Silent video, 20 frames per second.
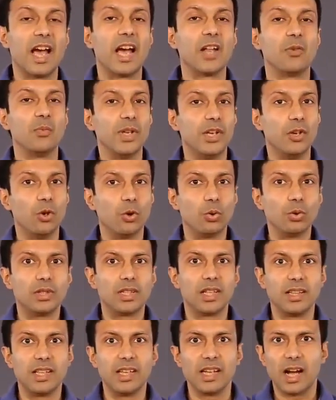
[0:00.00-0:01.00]
And we know
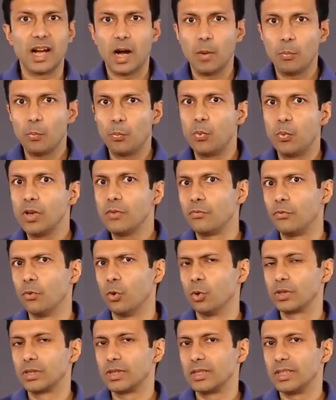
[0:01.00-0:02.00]
that the upward
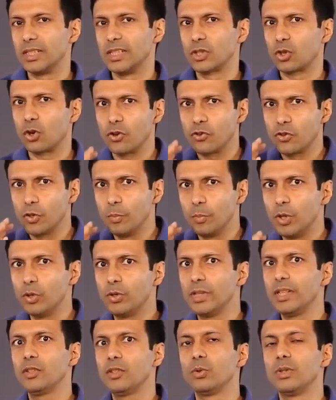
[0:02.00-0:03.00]
force is
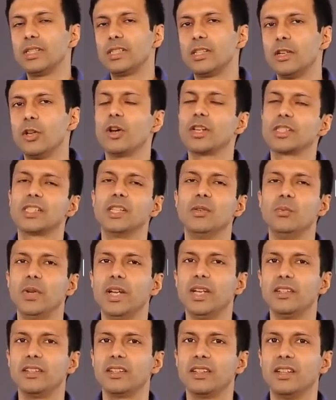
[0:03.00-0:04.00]
contributing to this loss in
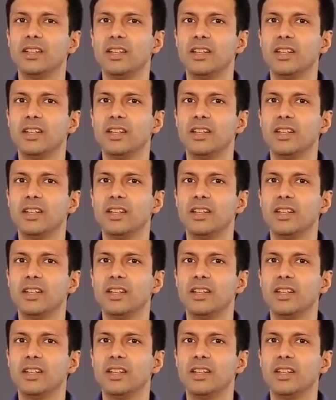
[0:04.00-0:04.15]
weight.